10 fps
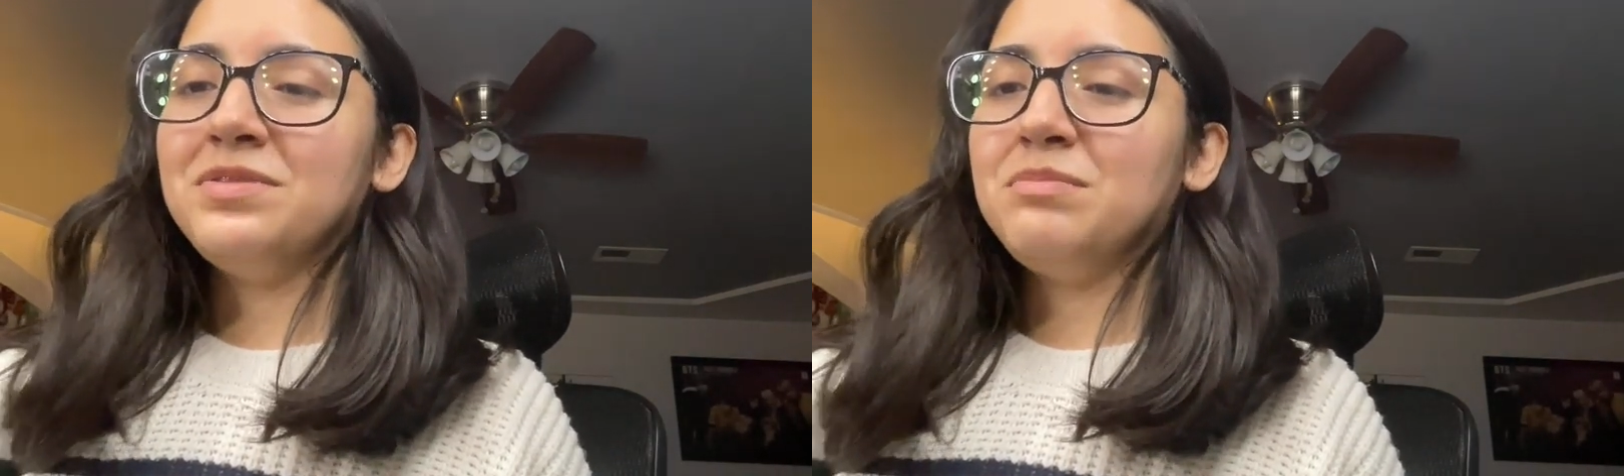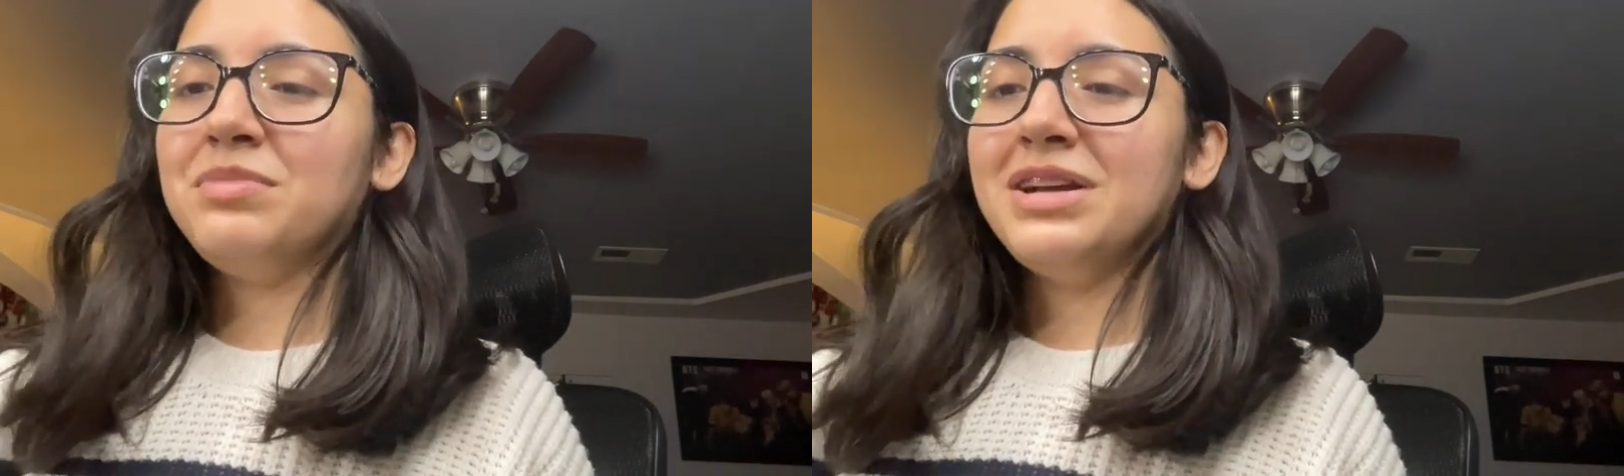
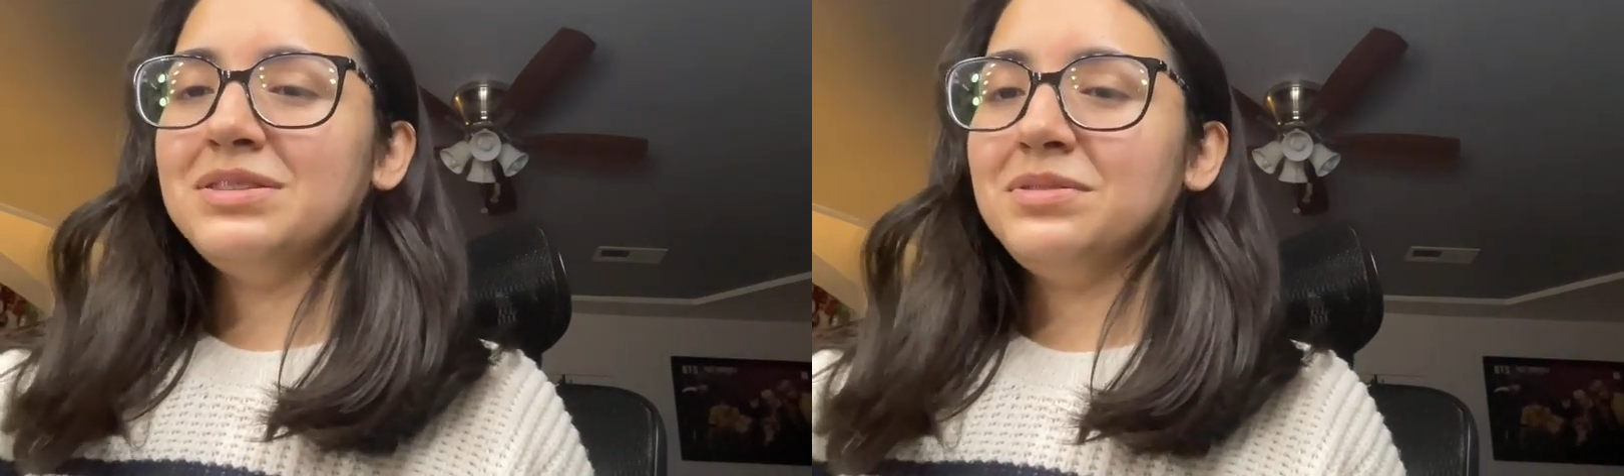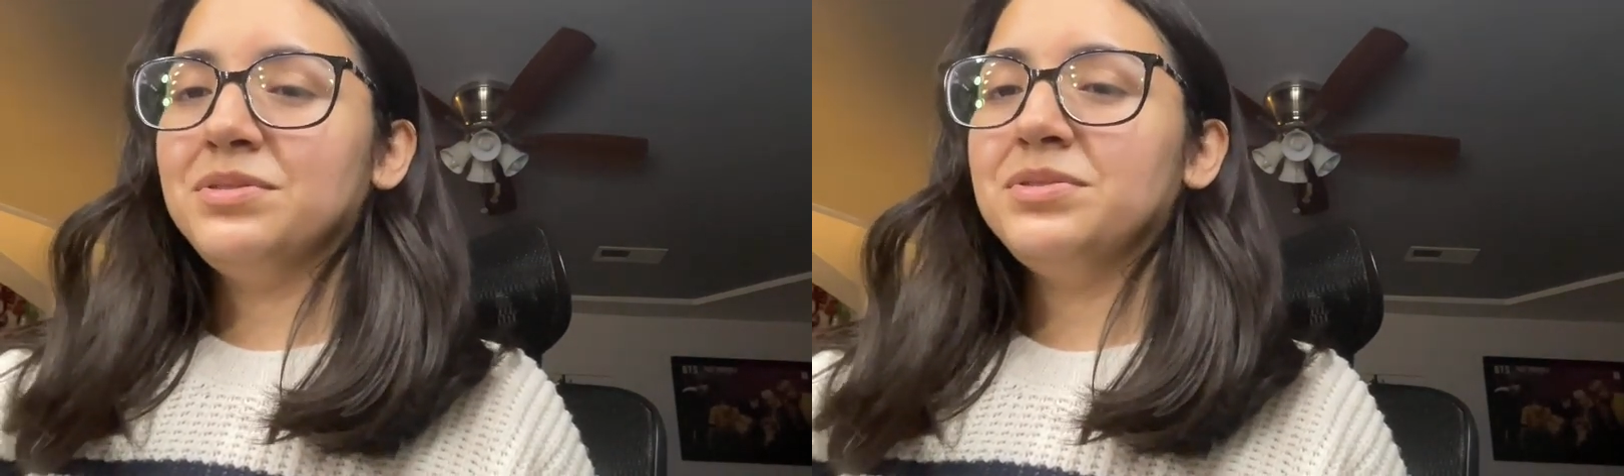with
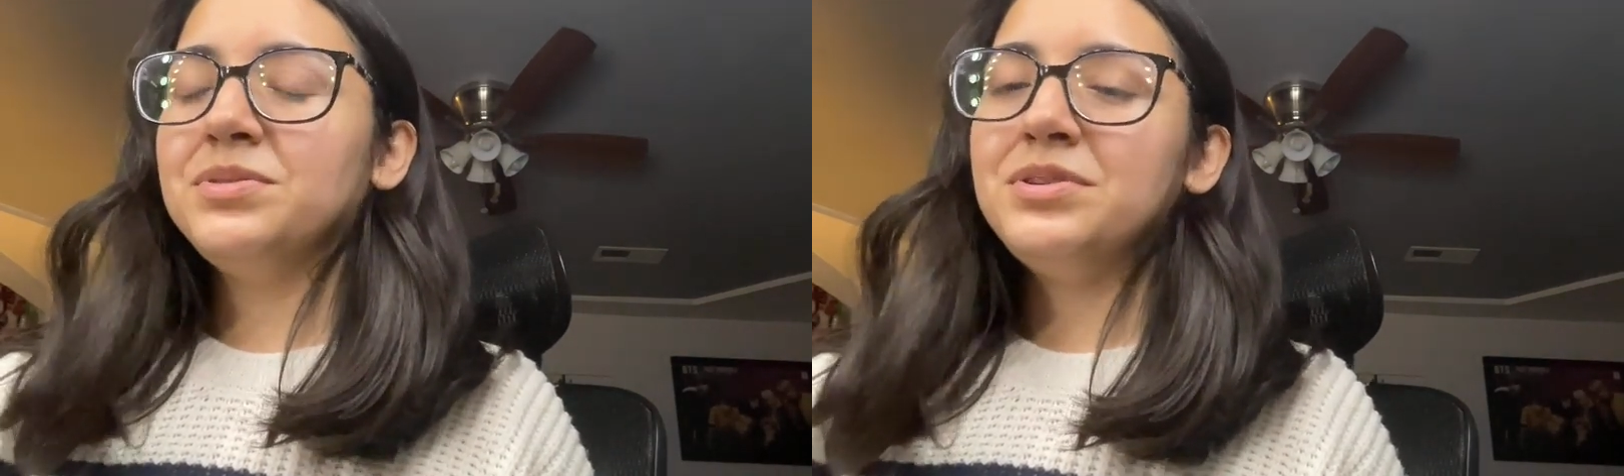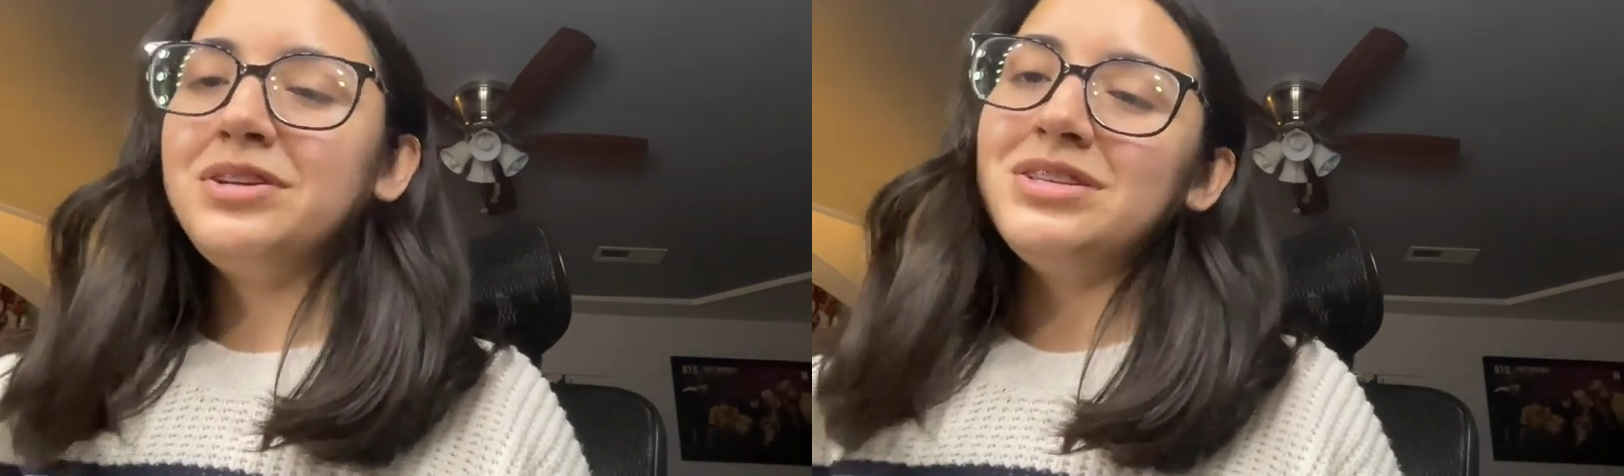practical
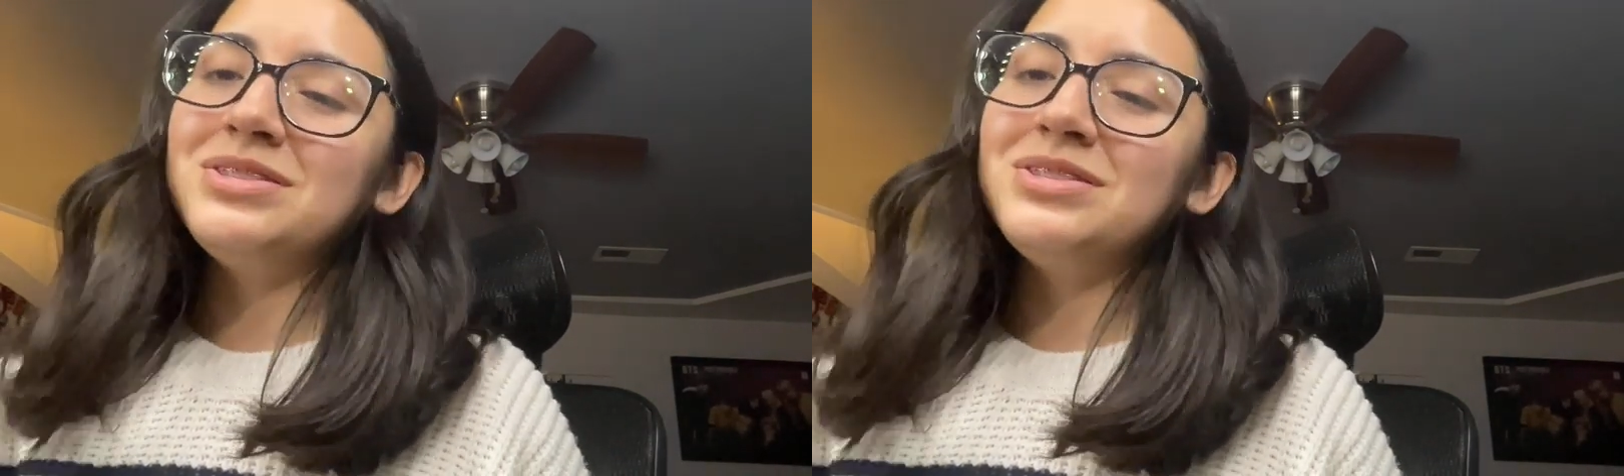tools